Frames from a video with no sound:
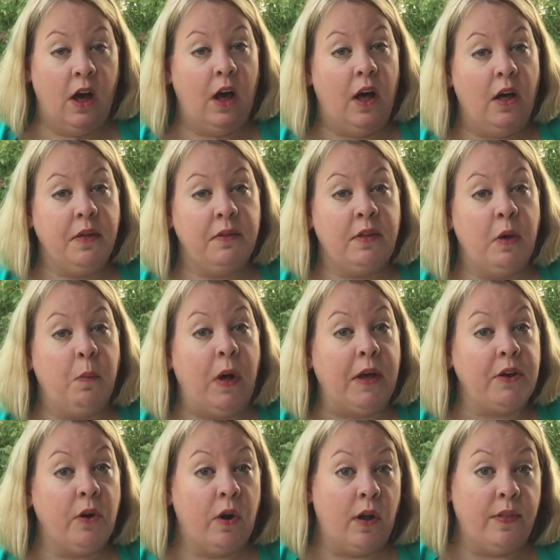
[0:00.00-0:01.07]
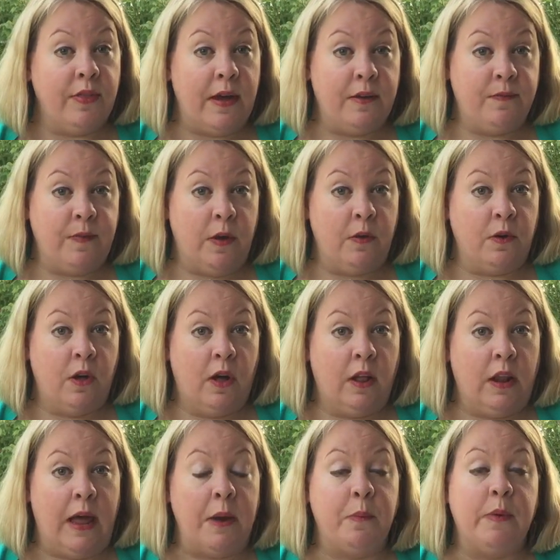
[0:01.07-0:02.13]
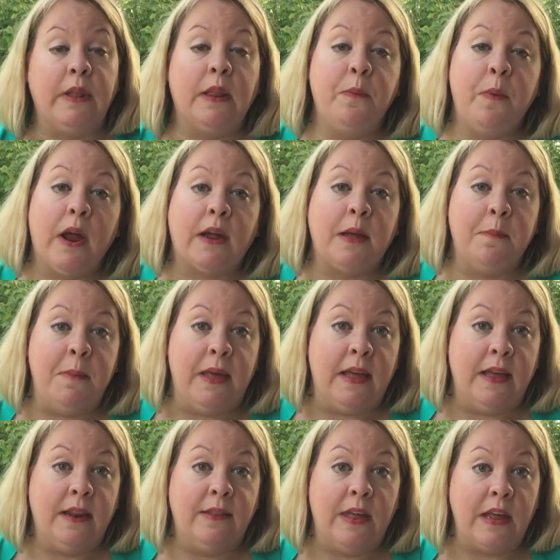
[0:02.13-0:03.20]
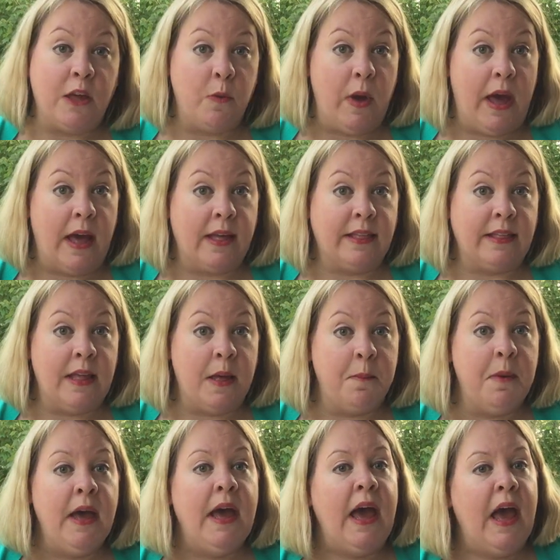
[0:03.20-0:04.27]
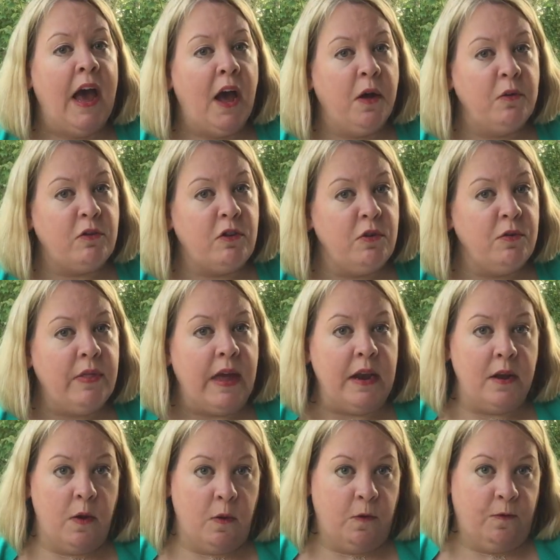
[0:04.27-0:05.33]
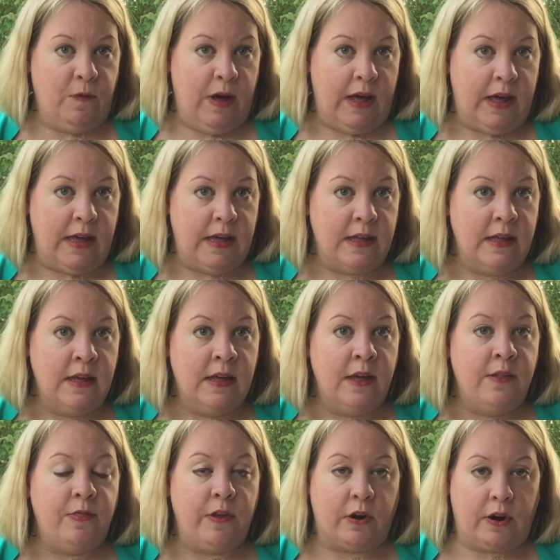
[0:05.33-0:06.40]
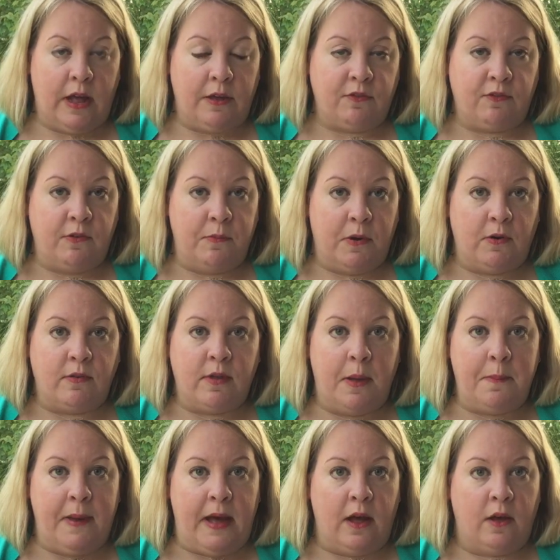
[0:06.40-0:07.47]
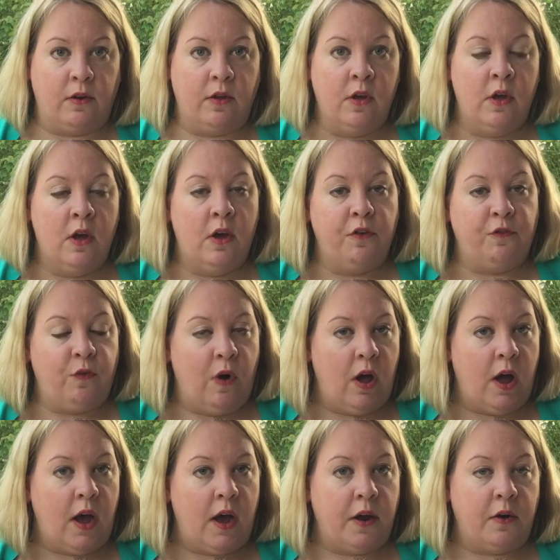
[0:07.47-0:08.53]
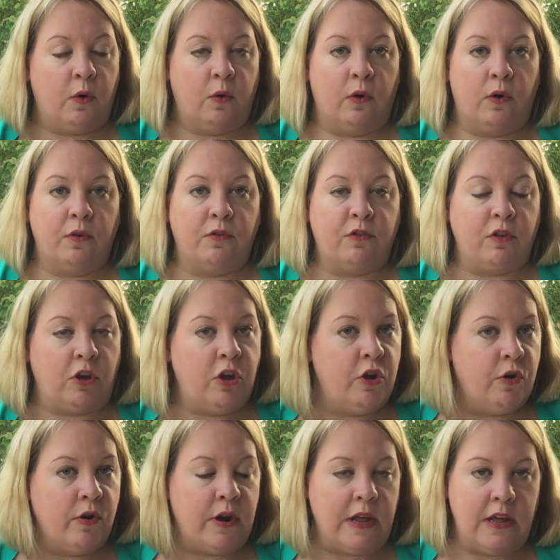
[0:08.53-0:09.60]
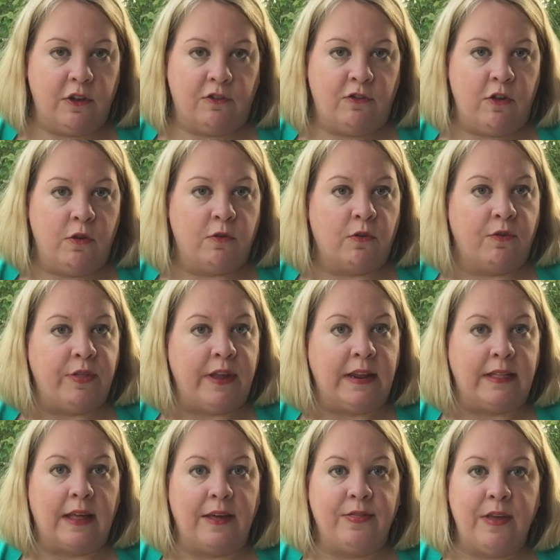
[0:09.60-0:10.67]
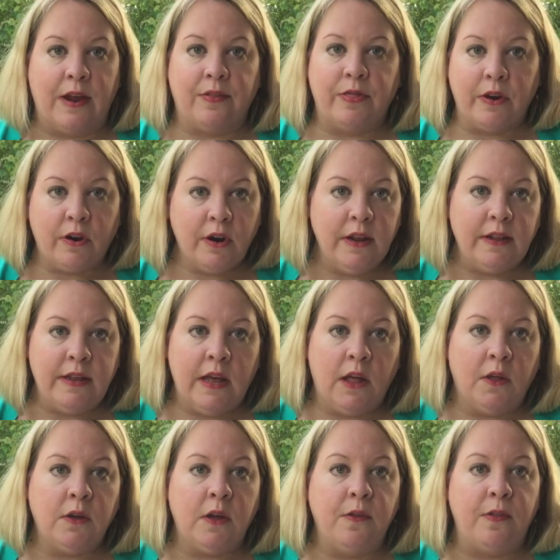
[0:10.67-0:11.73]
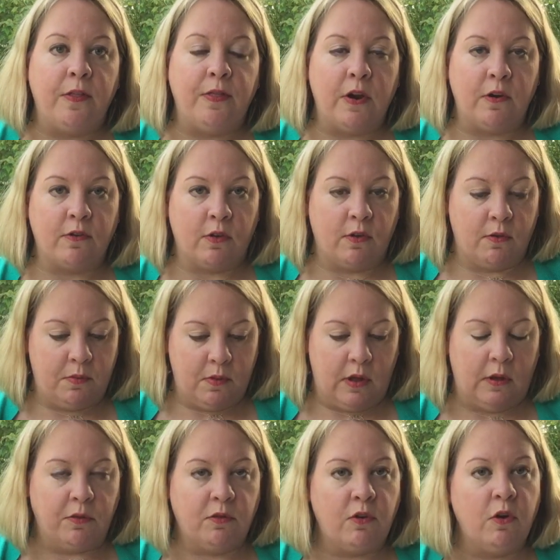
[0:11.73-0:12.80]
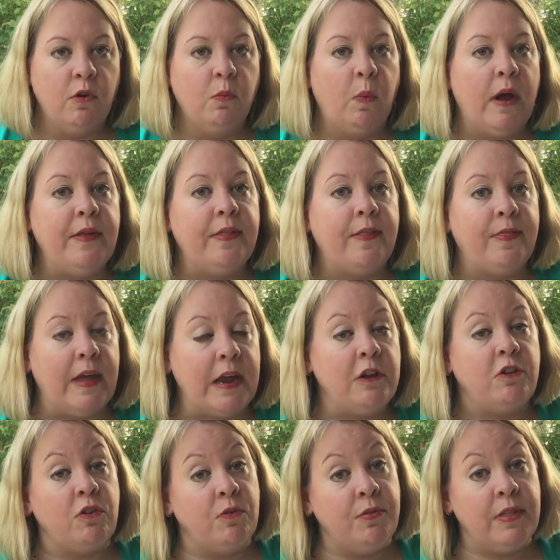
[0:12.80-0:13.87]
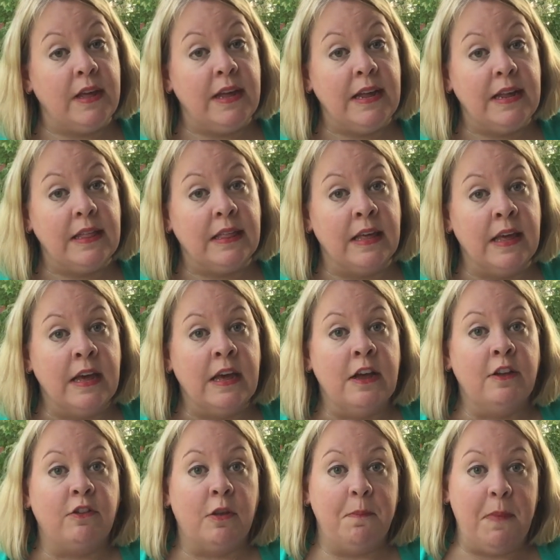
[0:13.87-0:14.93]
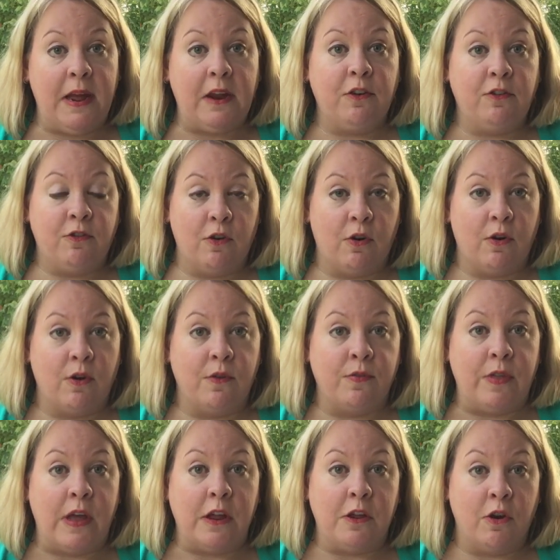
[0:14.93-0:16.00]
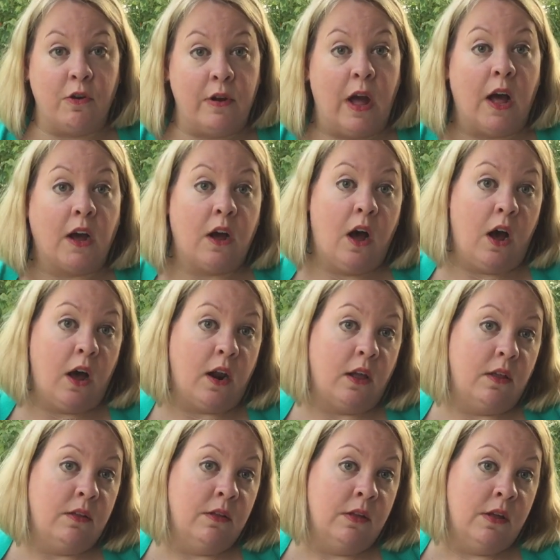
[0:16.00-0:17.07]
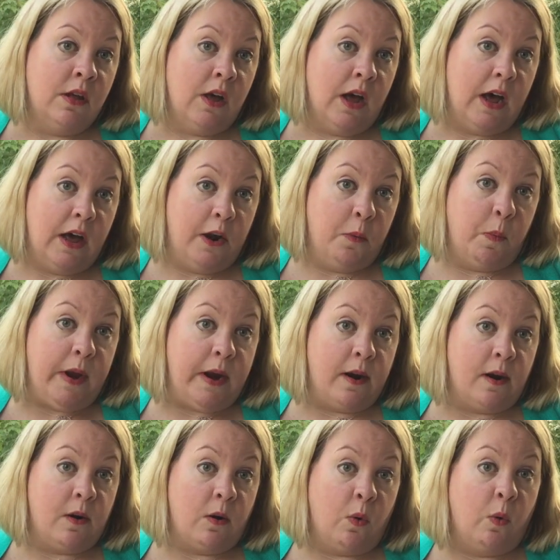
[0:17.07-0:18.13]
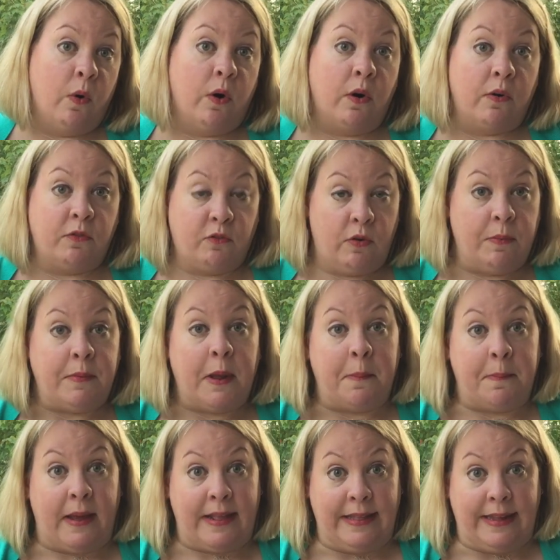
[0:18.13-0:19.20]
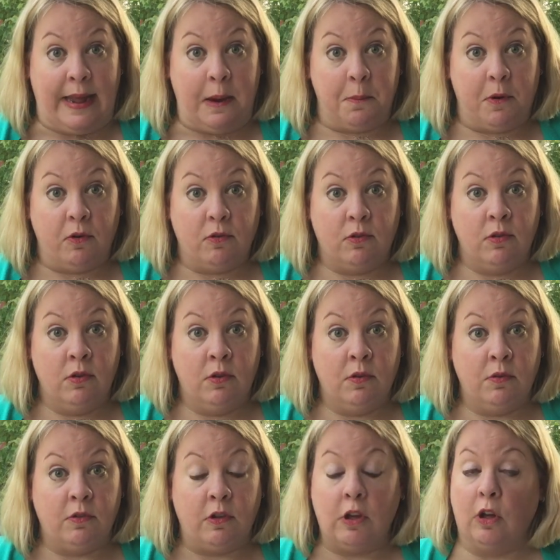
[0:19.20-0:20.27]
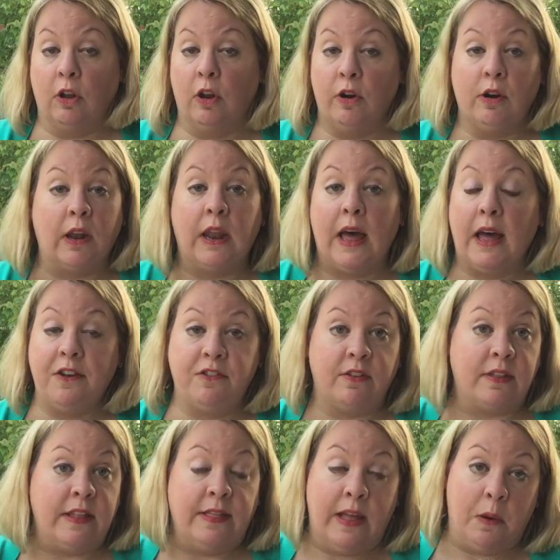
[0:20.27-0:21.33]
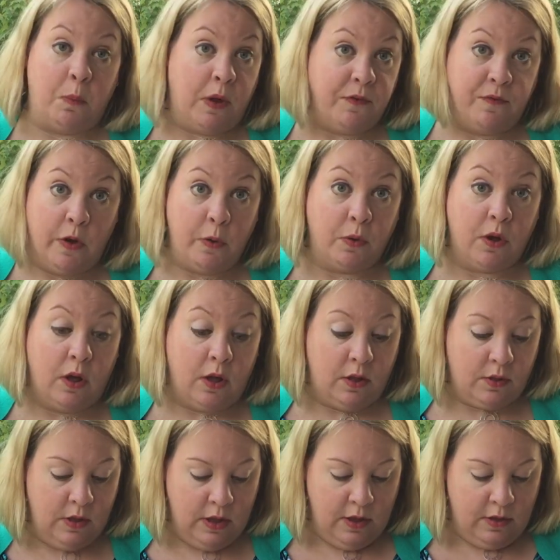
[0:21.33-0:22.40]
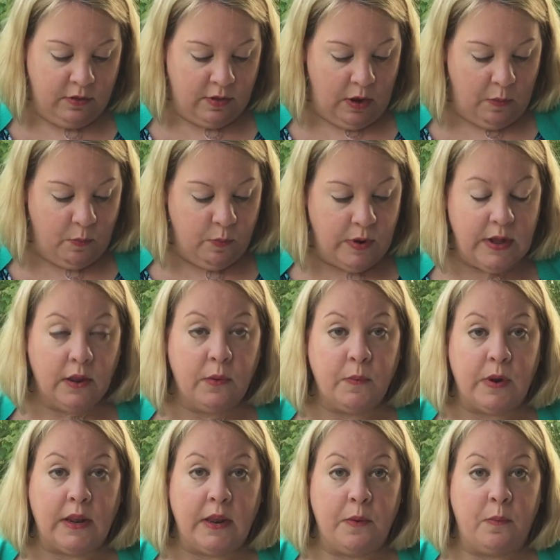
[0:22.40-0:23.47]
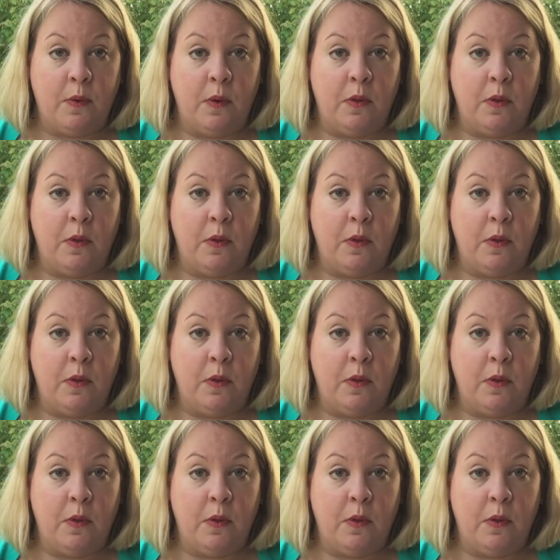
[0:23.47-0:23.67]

Also, while you're on that phone call, I really recommend that you ask them, how do they notify their customers about fraud or security issues or things like that? They're going to tell you that there's a certain way that they do things to make sure that you're not caught unaware or tripped up by scammers. So you'll learn a lot just in that one phone call. So I really